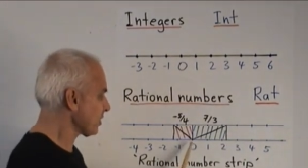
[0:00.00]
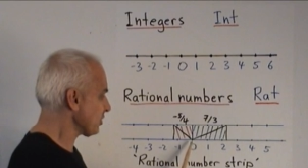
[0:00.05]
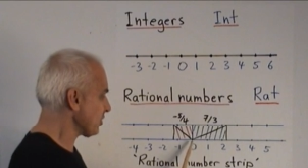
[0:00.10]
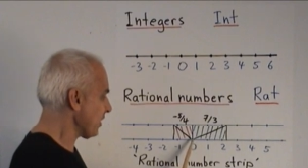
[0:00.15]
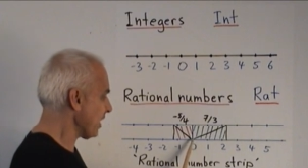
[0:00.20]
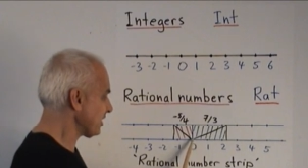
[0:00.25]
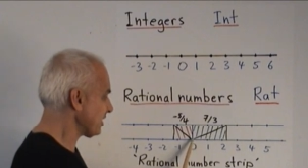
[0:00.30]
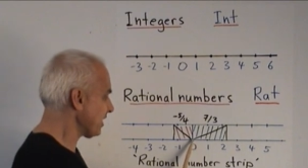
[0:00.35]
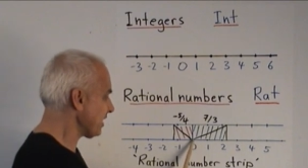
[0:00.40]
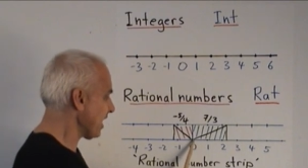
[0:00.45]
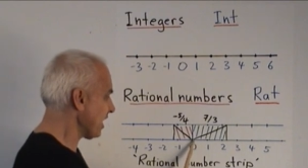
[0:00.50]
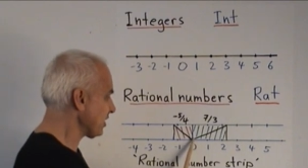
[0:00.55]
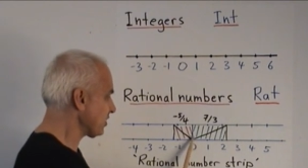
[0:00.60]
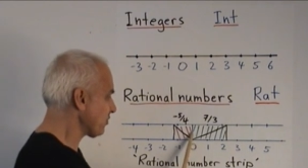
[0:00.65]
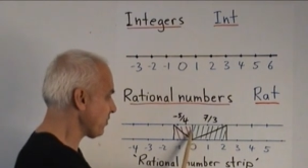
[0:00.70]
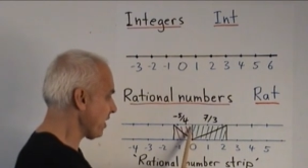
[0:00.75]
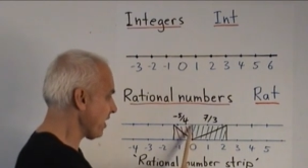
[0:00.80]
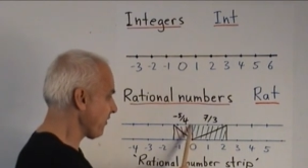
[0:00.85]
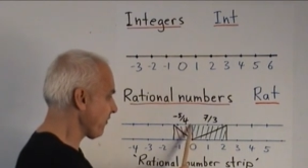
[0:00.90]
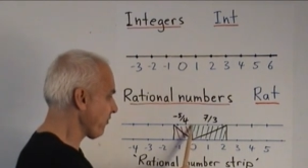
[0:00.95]
So that's a
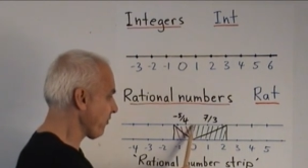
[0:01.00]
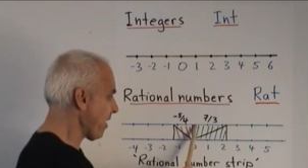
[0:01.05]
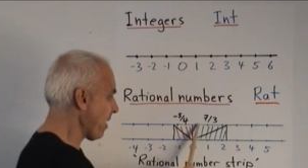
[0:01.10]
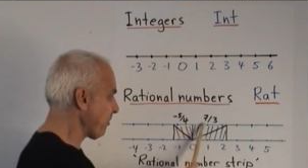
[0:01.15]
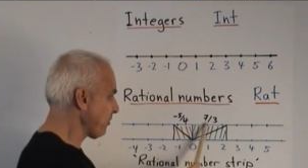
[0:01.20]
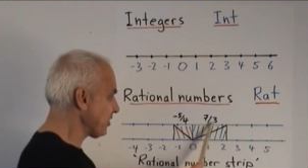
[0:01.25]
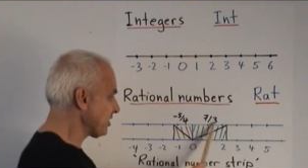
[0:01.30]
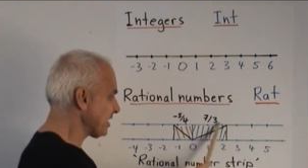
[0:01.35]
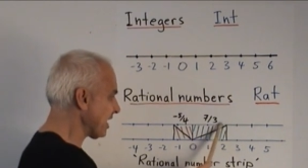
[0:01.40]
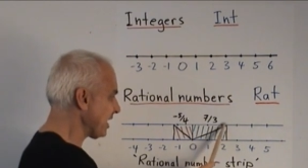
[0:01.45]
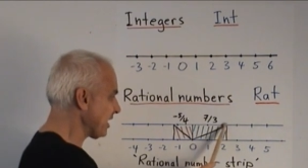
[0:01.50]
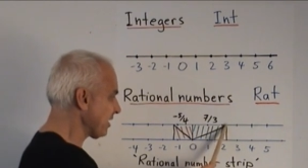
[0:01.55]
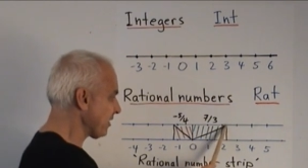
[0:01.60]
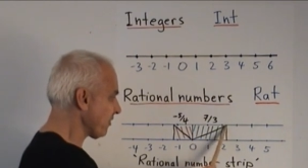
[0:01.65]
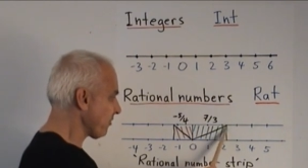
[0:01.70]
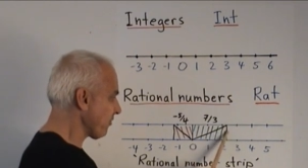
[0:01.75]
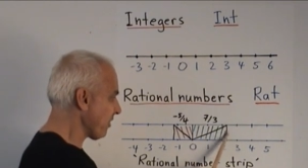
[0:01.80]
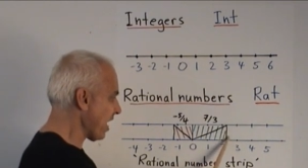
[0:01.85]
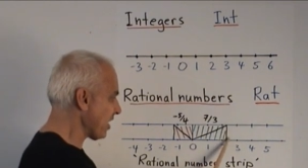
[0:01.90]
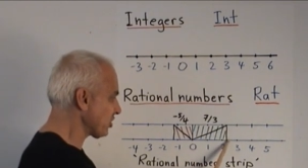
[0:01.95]
nice way of representing
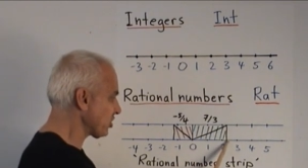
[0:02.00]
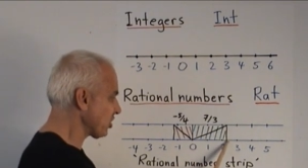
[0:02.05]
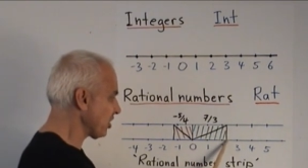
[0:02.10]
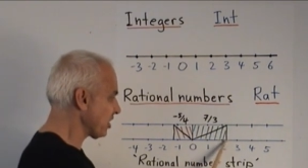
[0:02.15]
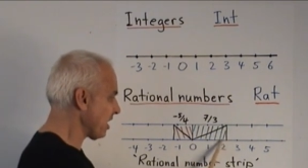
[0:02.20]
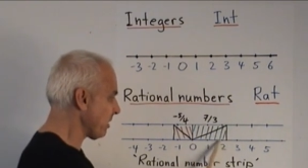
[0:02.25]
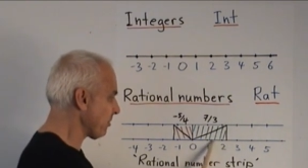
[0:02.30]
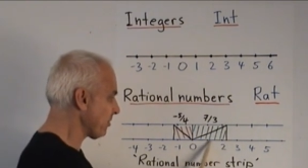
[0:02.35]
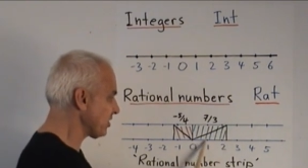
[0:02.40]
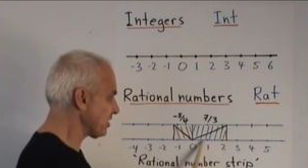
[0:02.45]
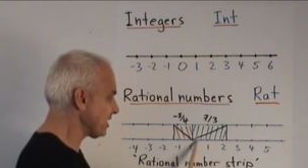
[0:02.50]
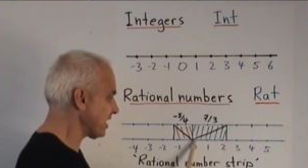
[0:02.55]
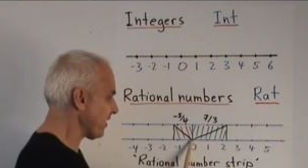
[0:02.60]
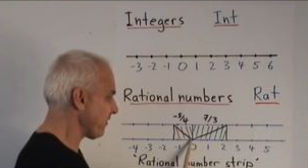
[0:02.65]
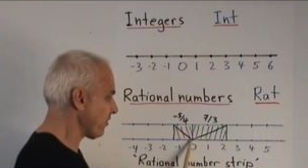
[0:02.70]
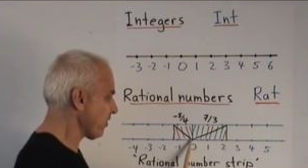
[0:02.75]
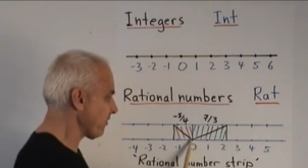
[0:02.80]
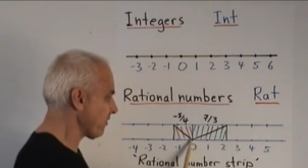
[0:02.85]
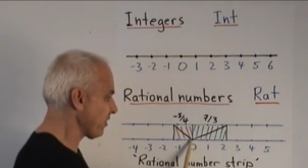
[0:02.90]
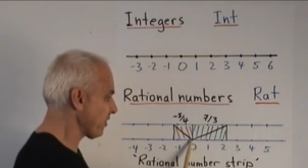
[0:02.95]
the rational number
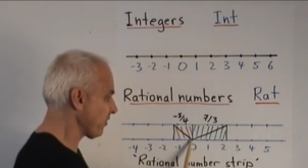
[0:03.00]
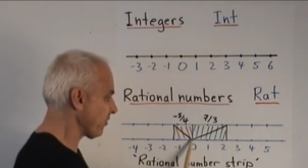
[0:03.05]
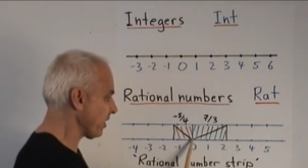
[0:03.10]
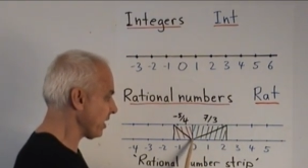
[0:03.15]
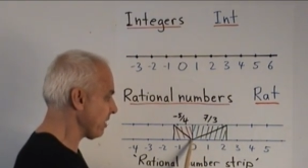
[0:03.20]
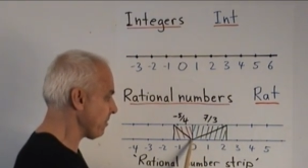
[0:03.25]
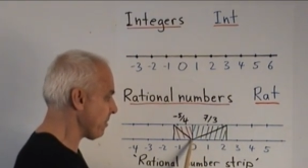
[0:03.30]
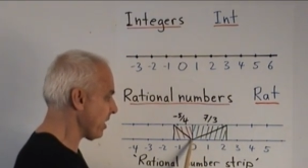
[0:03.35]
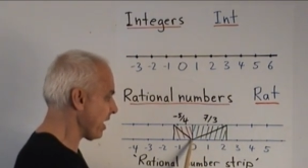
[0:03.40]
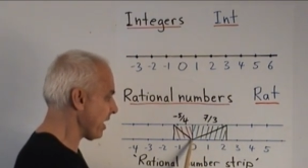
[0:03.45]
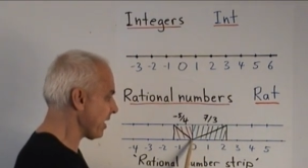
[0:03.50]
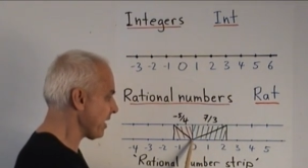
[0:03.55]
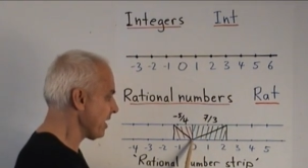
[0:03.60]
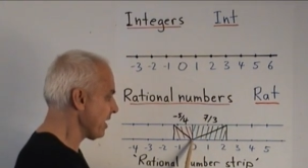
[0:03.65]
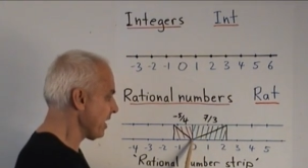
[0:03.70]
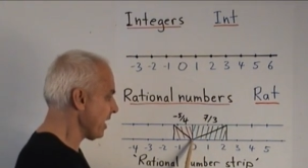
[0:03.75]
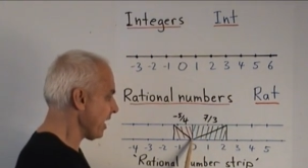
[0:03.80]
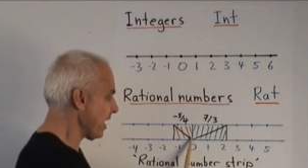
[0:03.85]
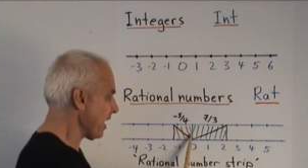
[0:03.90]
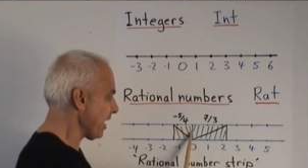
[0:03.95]
7 over 3 by
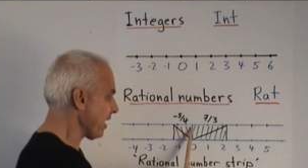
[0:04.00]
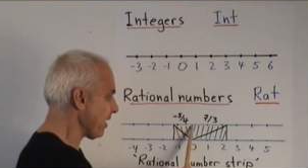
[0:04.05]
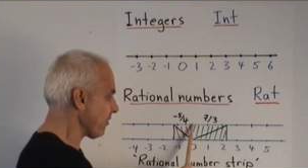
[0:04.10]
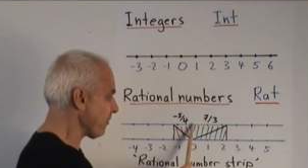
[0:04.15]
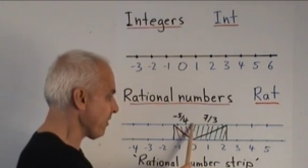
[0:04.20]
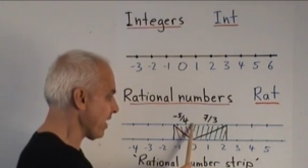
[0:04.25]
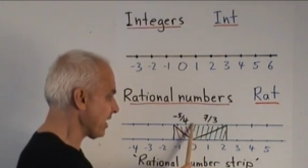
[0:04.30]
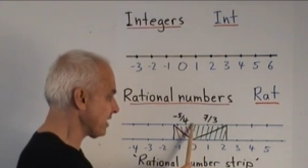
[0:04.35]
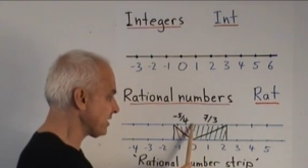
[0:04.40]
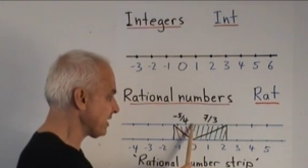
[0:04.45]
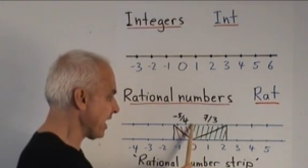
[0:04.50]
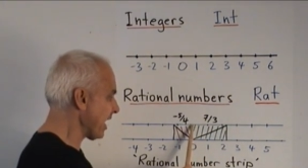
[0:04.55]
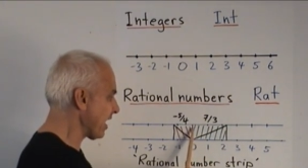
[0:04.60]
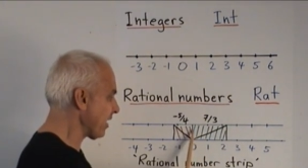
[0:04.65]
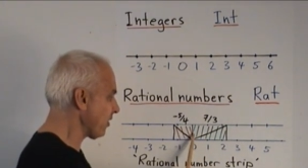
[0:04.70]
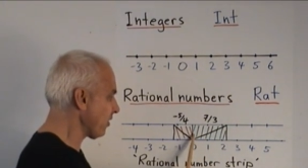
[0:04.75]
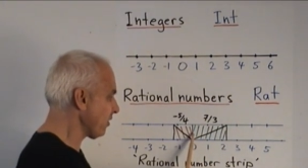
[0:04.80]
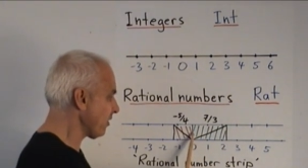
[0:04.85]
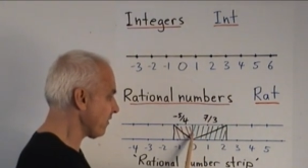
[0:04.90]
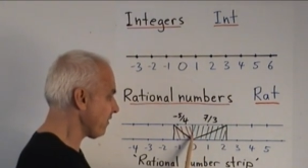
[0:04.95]
a
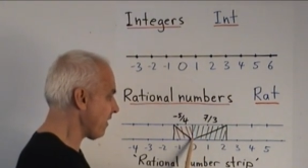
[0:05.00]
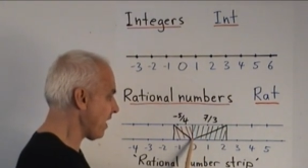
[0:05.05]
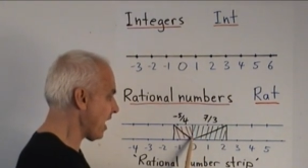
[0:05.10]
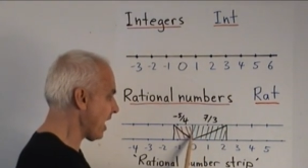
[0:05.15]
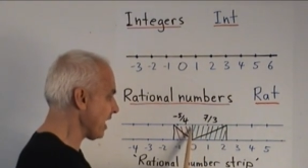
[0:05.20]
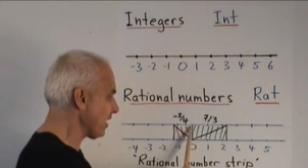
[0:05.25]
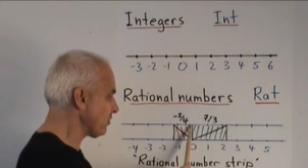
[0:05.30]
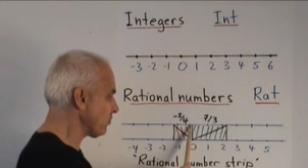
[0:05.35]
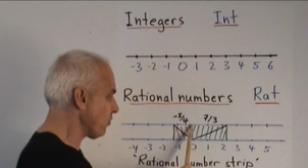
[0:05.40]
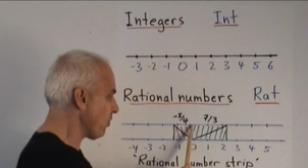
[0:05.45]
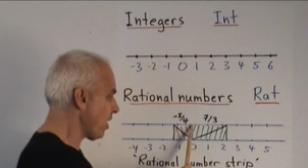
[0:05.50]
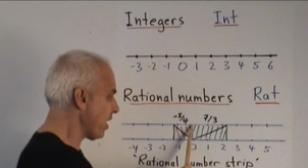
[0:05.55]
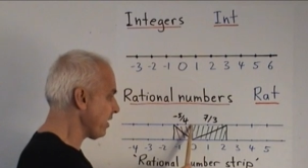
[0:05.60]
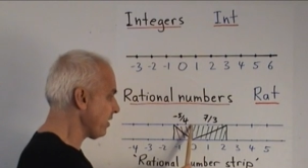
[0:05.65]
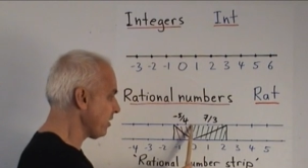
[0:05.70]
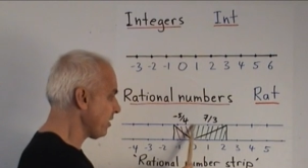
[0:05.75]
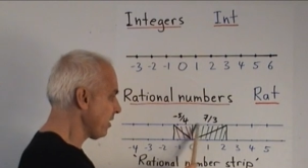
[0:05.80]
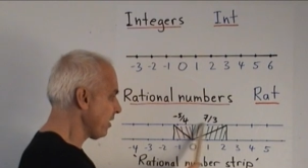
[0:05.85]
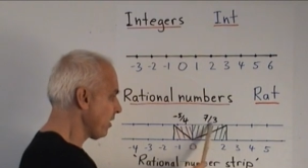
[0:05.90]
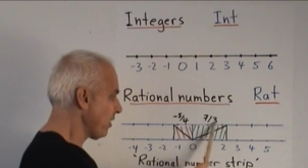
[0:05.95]
rectangle of height
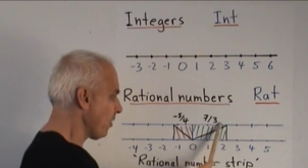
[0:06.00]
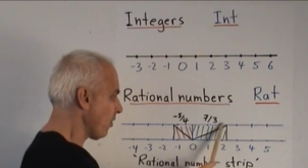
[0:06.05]
1,